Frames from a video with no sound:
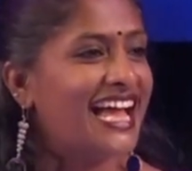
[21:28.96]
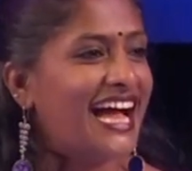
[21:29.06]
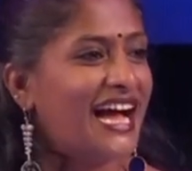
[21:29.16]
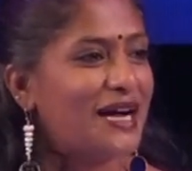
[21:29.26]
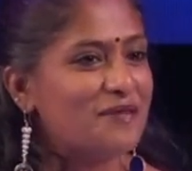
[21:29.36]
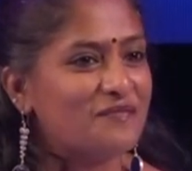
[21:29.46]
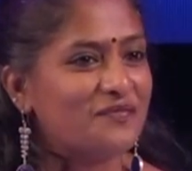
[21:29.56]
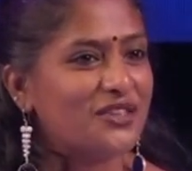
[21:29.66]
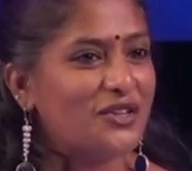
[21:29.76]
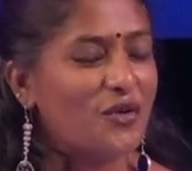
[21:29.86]

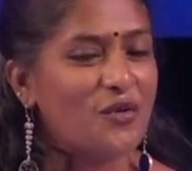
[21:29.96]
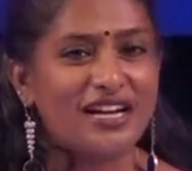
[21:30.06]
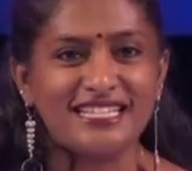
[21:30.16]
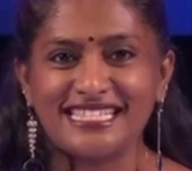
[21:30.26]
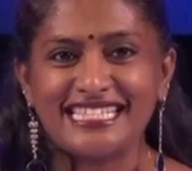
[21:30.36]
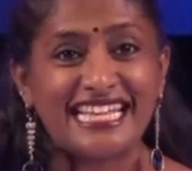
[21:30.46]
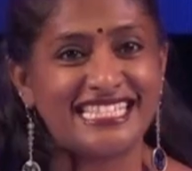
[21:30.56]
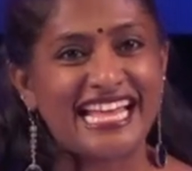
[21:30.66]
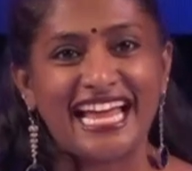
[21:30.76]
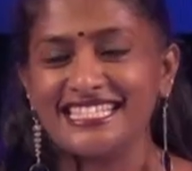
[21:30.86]
Um, you know, uh,
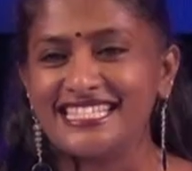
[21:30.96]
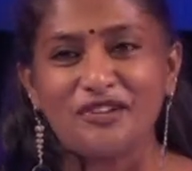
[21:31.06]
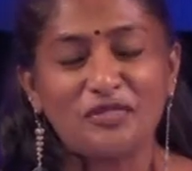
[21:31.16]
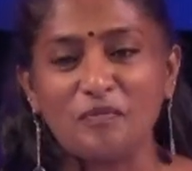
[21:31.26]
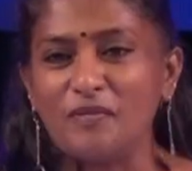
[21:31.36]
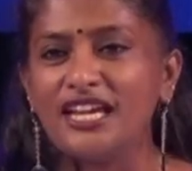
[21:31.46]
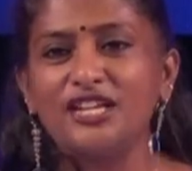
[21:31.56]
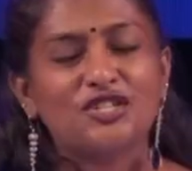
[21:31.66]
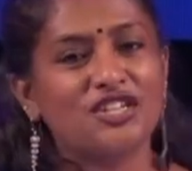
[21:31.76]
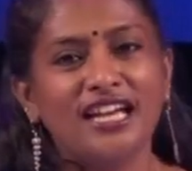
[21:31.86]
sit on the
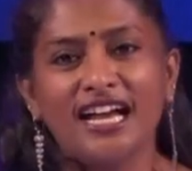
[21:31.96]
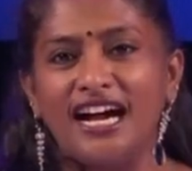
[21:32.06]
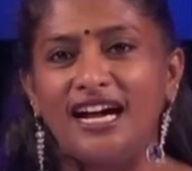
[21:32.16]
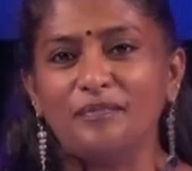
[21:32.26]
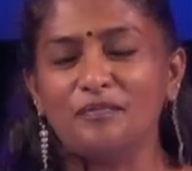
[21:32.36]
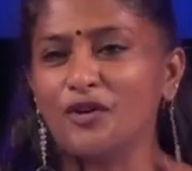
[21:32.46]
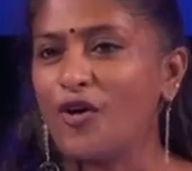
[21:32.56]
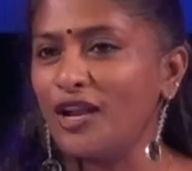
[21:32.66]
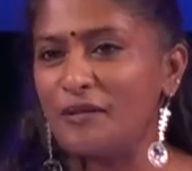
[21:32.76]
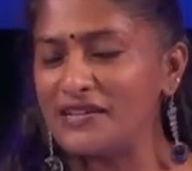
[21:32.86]
beach, um,
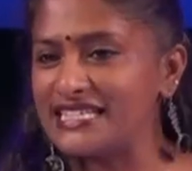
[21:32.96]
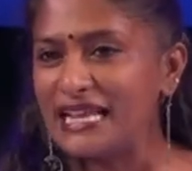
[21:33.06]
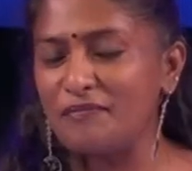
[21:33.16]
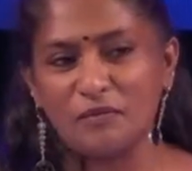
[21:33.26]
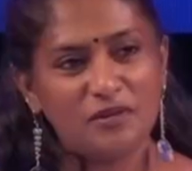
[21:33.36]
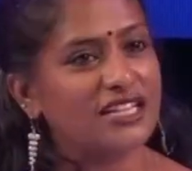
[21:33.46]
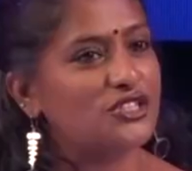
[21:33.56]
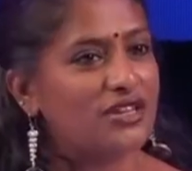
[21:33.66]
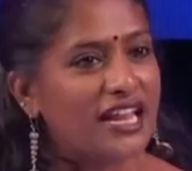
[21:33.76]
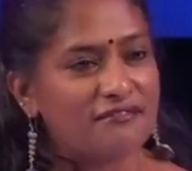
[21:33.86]
call up and tell people that you
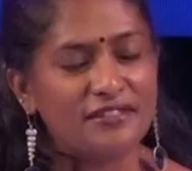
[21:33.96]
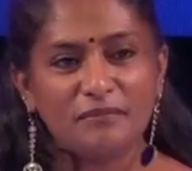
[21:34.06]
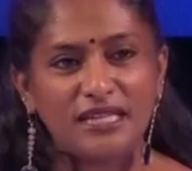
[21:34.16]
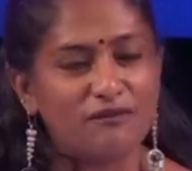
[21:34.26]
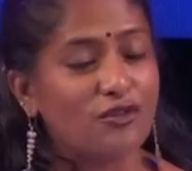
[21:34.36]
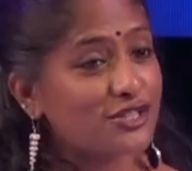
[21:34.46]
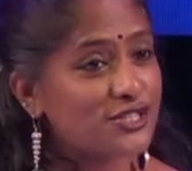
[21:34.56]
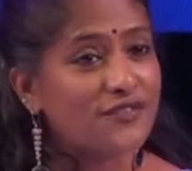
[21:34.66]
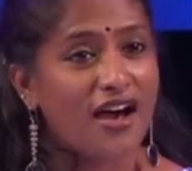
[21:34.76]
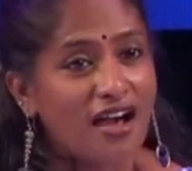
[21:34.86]
love them, give lots
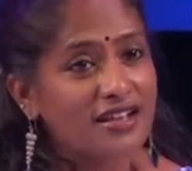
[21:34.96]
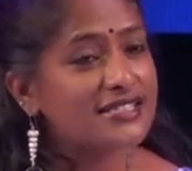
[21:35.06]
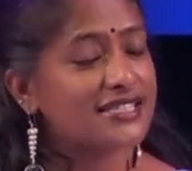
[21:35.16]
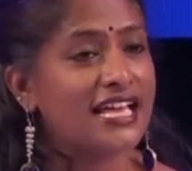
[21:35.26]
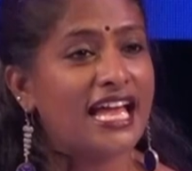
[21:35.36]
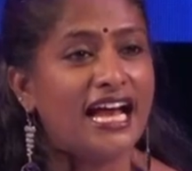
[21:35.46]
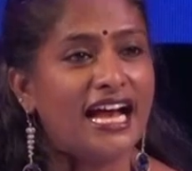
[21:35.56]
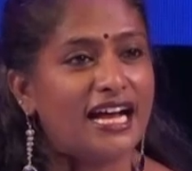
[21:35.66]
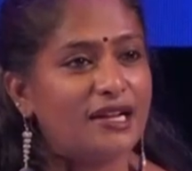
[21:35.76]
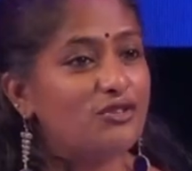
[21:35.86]
of hugs.
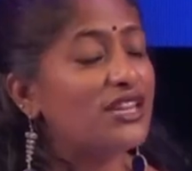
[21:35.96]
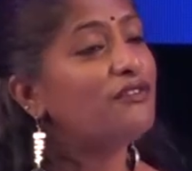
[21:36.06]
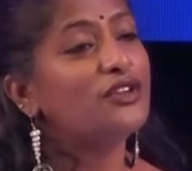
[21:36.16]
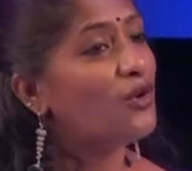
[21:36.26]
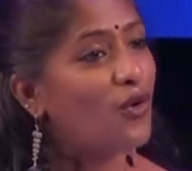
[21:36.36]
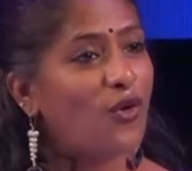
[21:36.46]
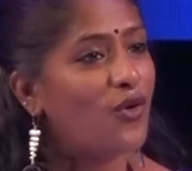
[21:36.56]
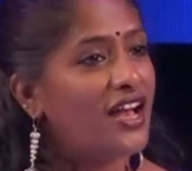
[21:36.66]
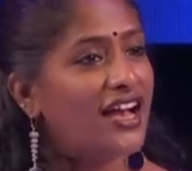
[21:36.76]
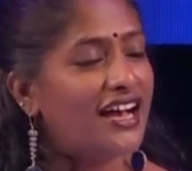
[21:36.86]
Uh, you never know
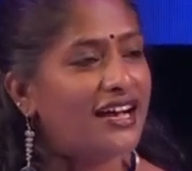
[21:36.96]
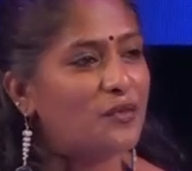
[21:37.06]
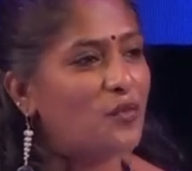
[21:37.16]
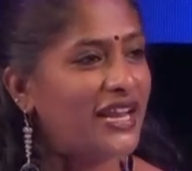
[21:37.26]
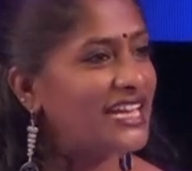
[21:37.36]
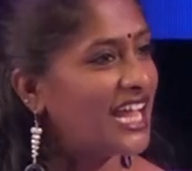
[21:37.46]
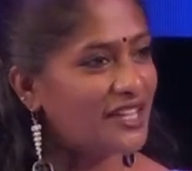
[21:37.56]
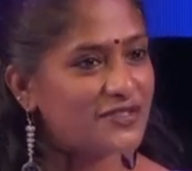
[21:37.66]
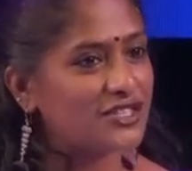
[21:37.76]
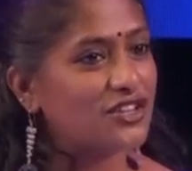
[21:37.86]
uh, when
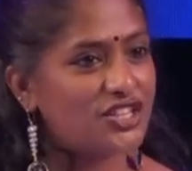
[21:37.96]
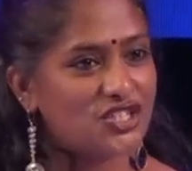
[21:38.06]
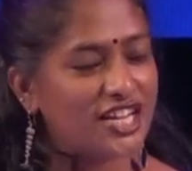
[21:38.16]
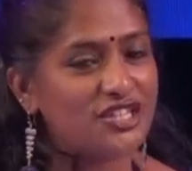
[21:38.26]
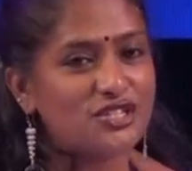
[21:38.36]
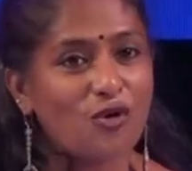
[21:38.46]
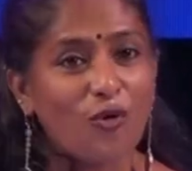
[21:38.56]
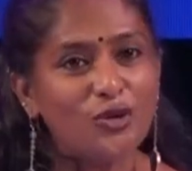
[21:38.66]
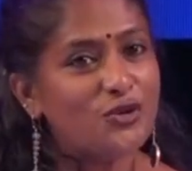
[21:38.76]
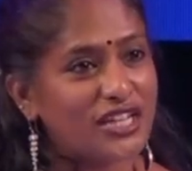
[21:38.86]
life's going to change, so
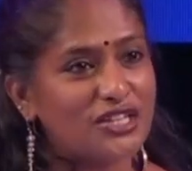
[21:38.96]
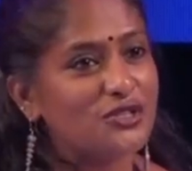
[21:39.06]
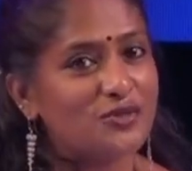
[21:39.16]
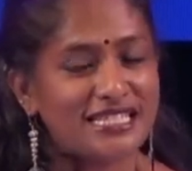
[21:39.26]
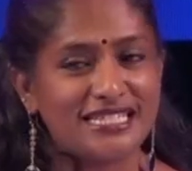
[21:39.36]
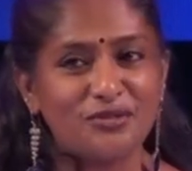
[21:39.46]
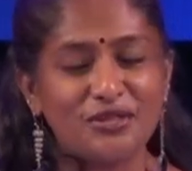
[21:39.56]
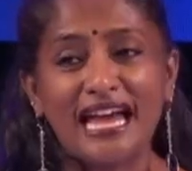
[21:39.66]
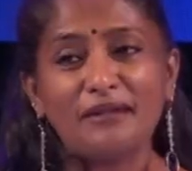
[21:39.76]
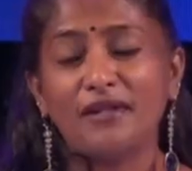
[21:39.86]
all you can do is do
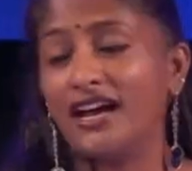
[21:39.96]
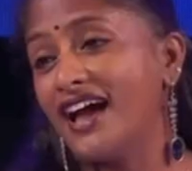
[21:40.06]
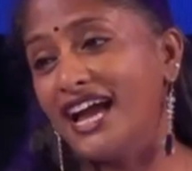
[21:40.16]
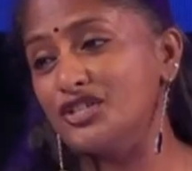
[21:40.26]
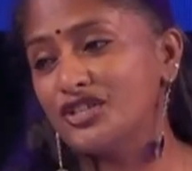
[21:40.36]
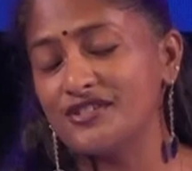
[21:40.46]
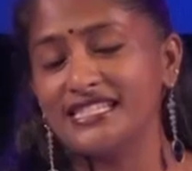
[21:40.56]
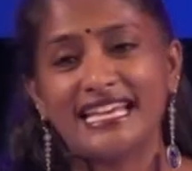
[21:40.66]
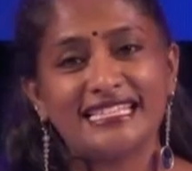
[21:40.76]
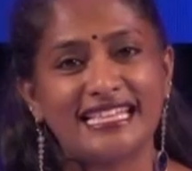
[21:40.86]
that. Maya Angelou
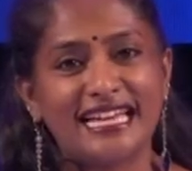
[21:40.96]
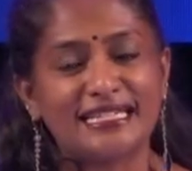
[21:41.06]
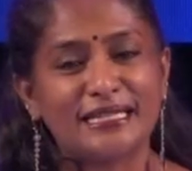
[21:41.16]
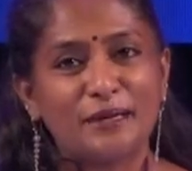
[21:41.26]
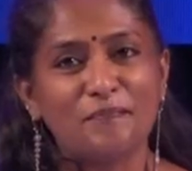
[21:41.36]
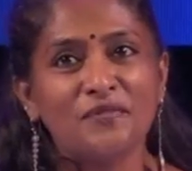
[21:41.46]
says that, um,